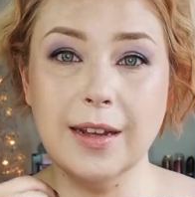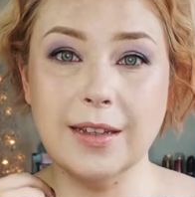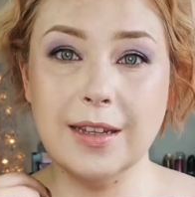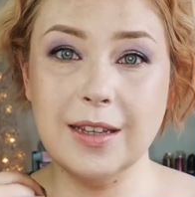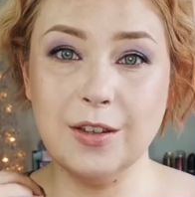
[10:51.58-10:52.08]

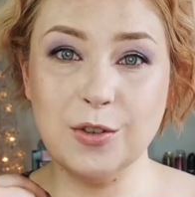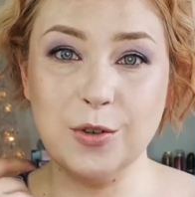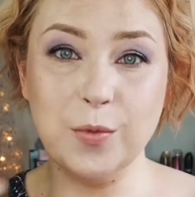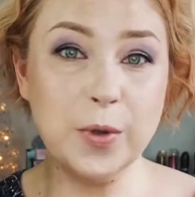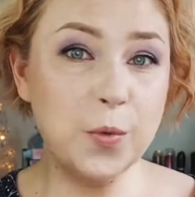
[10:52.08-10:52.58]

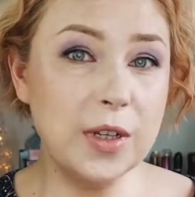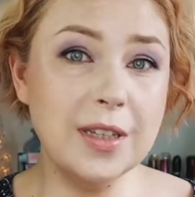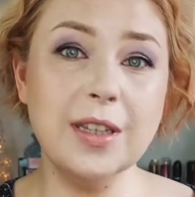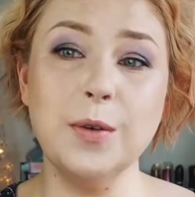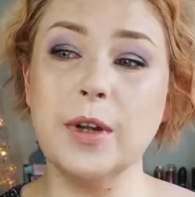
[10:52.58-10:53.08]
T-zone, but we'll
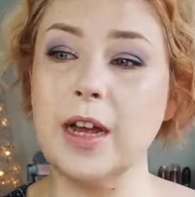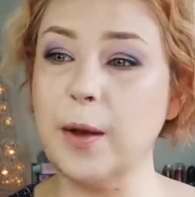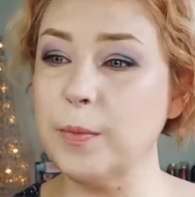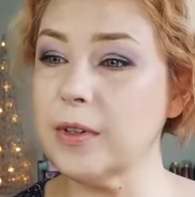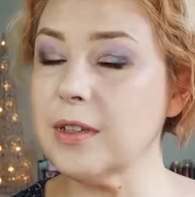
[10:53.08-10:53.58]
see what
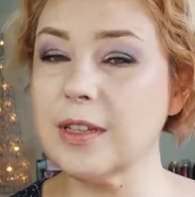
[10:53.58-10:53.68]
happens.